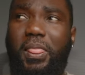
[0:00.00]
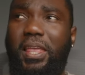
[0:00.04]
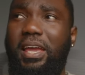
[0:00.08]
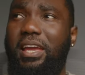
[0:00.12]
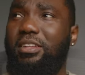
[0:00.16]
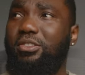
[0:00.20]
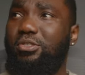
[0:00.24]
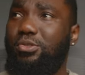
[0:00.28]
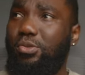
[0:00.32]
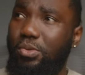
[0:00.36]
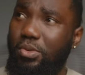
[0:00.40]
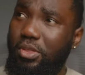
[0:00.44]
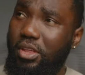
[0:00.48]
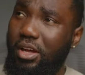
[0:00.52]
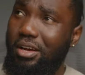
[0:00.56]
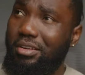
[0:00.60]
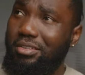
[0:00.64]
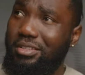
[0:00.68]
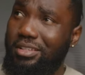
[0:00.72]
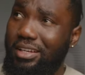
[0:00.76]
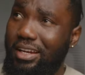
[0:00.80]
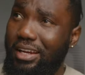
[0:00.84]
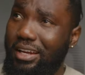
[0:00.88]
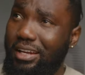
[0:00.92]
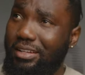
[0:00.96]
In
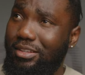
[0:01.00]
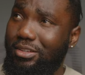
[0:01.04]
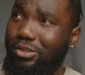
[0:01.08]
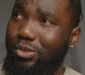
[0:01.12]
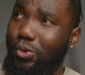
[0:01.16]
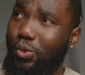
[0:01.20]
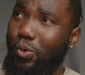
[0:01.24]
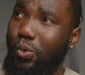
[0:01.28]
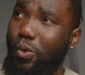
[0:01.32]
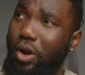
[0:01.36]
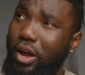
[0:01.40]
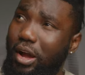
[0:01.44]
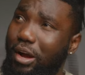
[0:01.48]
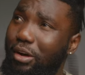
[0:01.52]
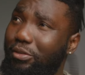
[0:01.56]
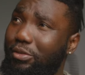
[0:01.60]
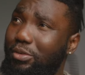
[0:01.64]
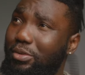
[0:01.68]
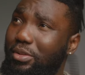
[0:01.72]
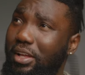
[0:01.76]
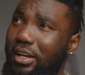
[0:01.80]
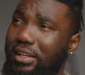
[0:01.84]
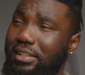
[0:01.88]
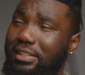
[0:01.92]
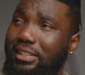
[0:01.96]
2012,
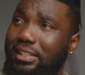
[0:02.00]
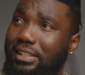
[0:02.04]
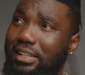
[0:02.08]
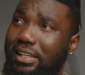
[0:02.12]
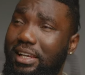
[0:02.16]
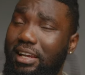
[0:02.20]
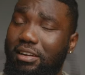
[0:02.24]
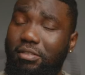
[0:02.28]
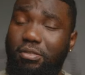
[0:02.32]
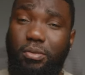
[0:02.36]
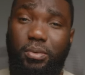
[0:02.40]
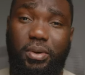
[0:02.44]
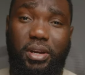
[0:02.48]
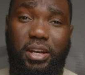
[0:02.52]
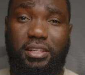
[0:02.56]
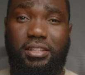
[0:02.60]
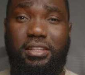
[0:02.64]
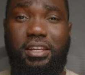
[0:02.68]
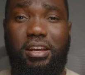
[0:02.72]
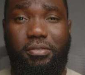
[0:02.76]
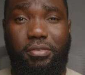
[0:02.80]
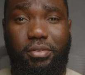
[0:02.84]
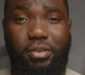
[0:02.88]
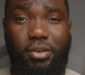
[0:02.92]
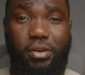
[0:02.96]
2011, when I
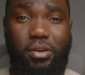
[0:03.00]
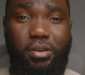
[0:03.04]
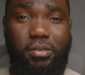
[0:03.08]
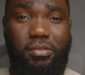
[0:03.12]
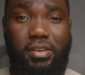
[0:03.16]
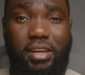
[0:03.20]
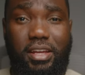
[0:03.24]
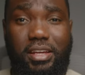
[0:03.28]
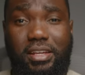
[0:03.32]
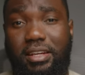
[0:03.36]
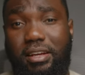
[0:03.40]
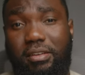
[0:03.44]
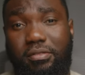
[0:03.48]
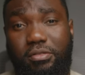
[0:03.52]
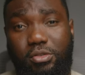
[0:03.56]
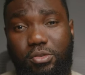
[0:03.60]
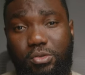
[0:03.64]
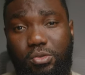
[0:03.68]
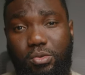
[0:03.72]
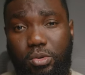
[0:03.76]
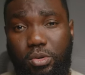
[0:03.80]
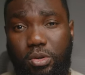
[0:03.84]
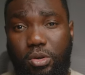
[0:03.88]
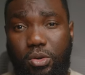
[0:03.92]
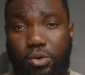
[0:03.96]
started photography, I didn't have a
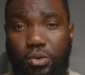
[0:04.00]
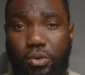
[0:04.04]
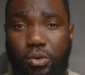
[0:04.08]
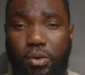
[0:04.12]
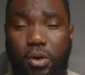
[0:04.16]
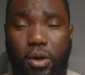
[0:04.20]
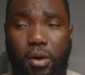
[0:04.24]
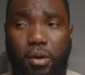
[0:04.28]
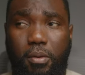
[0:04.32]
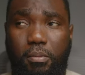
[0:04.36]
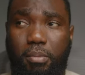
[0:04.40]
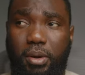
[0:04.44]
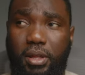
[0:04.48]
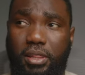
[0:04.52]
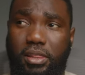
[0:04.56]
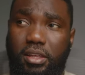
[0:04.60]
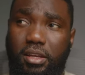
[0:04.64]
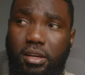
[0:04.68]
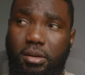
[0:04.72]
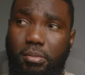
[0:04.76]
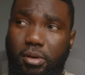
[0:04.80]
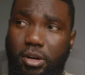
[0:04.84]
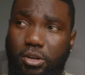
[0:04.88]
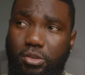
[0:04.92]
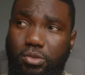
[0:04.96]
studio. But I
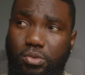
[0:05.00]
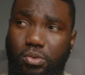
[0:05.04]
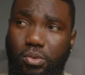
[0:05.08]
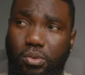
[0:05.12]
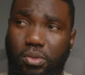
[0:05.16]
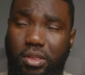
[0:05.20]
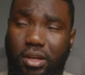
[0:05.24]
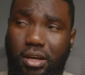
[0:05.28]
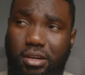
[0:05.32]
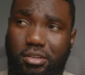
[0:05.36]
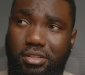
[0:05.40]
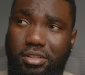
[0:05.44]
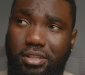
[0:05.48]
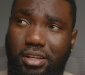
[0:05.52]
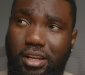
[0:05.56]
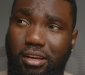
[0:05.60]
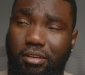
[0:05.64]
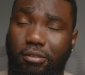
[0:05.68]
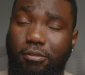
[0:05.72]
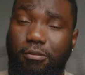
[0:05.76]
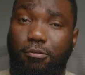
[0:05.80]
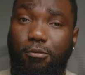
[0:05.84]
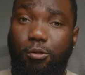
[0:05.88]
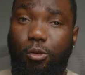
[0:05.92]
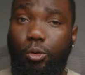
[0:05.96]
think about
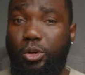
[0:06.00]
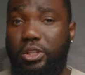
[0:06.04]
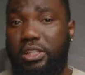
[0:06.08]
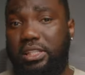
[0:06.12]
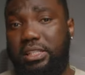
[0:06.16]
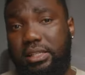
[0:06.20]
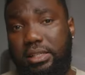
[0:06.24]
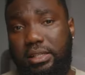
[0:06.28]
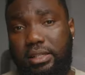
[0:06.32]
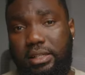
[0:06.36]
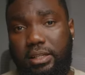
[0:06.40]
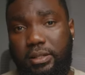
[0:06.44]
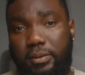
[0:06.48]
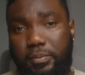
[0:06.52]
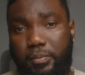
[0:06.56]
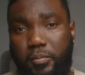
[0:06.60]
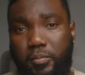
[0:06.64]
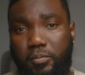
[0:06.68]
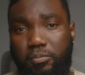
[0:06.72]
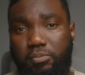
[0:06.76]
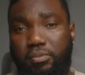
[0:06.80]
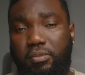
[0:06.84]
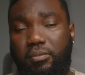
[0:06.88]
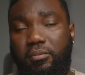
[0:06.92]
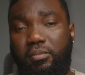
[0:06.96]
2014,
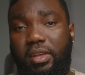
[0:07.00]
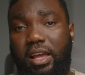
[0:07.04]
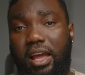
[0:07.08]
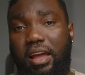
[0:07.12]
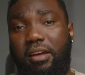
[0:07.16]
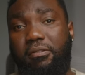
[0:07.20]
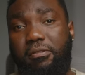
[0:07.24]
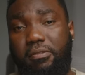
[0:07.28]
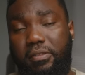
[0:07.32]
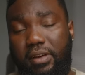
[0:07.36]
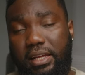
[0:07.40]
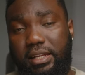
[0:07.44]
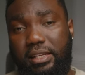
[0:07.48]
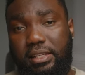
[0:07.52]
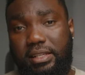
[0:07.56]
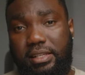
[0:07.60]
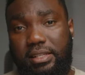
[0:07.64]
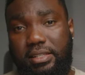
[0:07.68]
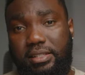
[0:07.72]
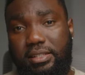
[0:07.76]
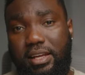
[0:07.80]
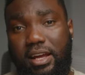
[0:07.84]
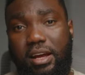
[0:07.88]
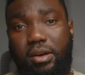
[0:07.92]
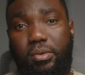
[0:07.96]
I finally
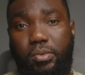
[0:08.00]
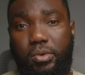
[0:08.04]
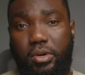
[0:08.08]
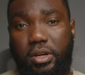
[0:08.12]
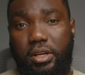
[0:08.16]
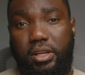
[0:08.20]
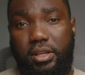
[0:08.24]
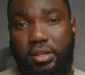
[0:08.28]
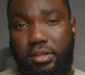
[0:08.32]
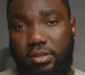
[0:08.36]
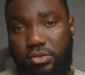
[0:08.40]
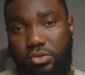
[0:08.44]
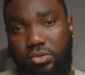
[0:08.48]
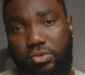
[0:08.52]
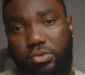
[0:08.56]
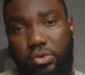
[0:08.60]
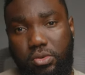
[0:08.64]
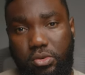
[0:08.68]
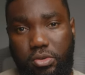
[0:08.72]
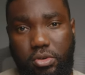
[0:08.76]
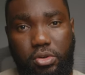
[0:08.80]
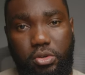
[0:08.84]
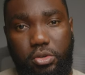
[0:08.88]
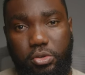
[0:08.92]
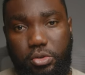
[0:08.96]
started working in a
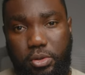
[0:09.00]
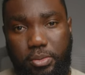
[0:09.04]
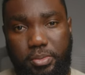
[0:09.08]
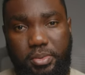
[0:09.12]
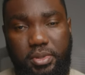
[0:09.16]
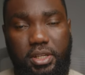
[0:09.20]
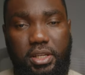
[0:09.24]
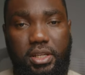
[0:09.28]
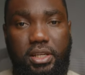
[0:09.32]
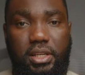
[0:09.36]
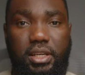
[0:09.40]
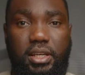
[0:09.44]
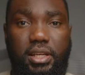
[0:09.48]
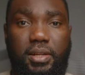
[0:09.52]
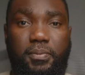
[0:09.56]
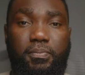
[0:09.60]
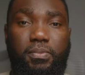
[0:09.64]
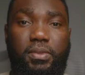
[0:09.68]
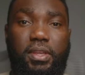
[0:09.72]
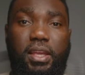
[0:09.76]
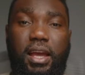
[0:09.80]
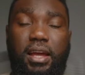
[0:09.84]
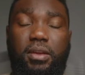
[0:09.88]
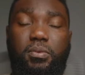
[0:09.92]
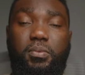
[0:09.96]
studio called Trip City,
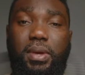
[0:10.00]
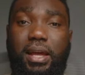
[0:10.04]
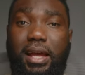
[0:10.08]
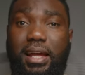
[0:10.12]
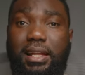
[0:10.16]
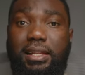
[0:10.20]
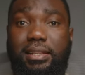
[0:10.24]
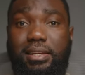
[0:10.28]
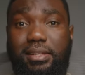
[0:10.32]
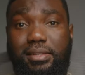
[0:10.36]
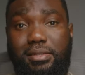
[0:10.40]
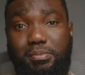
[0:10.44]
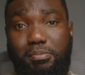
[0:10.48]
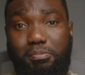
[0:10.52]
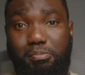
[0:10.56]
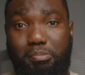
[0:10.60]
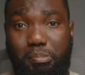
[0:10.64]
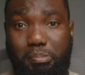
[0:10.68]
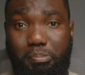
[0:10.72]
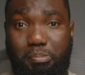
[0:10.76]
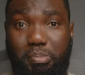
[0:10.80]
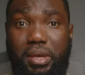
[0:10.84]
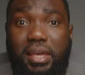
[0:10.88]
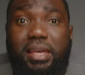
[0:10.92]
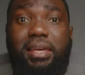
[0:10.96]
and we had this
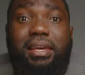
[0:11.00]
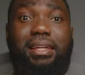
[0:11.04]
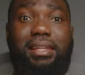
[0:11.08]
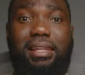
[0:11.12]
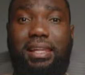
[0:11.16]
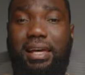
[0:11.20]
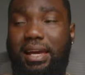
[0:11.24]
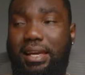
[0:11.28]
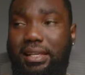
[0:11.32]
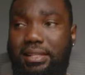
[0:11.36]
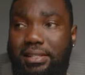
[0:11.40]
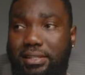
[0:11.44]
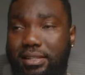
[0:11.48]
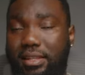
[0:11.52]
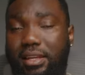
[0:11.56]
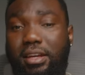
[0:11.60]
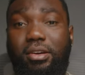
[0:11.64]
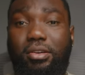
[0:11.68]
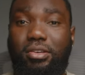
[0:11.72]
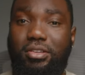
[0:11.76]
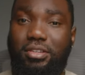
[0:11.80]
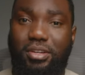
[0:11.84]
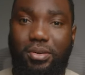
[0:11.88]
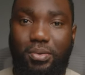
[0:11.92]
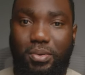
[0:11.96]
big lights,
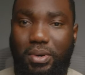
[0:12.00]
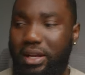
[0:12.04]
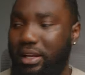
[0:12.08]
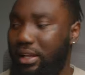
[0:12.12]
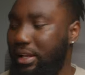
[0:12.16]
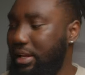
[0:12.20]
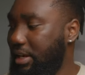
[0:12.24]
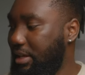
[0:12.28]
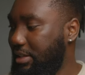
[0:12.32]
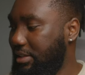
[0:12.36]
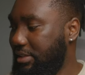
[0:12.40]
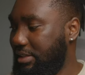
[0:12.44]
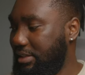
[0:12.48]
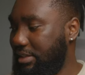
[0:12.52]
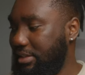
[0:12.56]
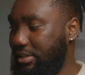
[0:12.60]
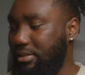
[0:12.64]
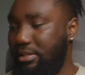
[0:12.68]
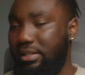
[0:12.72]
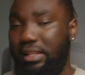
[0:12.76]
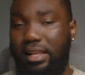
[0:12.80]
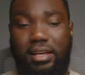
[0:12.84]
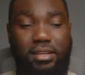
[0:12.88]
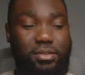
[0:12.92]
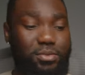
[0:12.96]
300 watt lights.
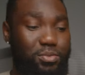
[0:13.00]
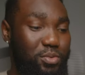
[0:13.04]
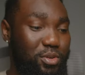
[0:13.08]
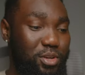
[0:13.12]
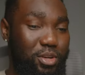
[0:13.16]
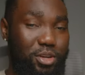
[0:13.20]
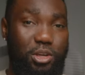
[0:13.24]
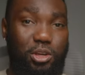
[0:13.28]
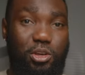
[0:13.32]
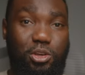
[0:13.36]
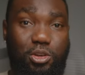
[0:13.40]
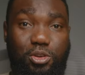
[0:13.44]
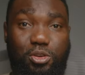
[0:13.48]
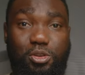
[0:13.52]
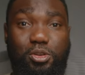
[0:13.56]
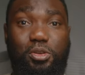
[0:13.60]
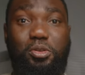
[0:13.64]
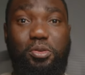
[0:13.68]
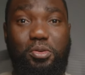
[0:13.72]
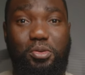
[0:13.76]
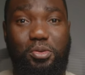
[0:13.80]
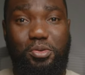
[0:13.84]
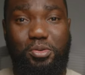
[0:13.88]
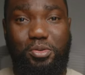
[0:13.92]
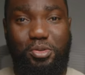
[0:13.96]
These lights were
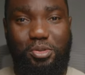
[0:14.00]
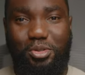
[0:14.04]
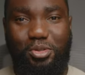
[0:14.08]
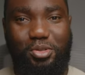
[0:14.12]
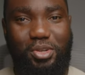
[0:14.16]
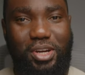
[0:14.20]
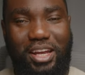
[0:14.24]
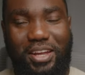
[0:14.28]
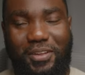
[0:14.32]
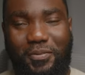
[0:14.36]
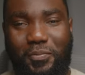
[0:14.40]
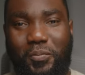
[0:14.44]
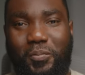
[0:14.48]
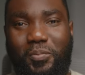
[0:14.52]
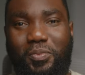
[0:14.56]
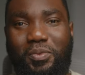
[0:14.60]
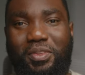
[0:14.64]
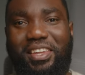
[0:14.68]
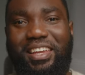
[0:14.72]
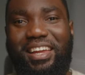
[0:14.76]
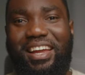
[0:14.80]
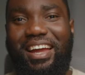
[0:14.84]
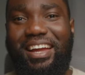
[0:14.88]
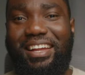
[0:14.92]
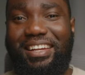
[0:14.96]
huge, right?
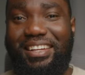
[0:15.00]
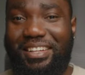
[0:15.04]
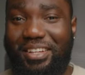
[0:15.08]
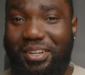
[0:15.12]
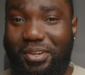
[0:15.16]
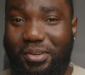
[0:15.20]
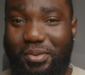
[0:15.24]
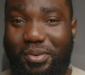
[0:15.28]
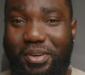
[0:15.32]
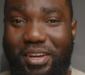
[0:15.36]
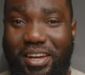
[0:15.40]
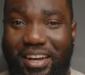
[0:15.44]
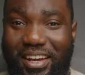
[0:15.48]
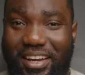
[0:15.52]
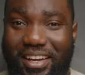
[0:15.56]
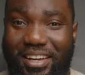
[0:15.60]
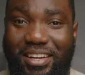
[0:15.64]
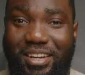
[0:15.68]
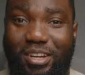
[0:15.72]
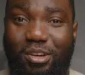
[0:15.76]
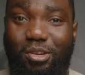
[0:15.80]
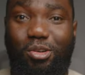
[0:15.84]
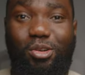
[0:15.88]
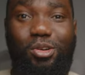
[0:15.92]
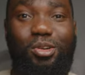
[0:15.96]
And they were
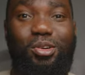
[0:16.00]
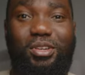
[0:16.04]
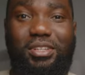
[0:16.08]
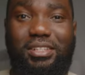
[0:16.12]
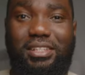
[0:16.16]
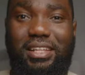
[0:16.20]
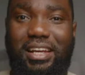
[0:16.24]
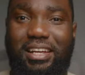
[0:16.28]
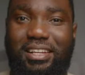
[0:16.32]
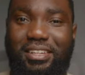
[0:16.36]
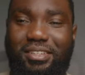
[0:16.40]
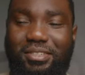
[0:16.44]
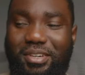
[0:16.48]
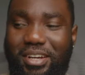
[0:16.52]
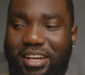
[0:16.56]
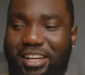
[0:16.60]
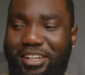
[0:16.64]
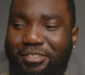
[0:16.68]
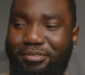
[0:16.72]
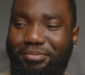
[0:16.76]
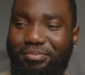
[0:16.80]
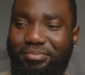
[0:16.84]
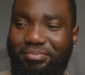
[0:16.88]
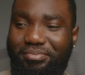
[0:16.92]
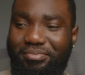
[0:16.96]
Godox lights, right?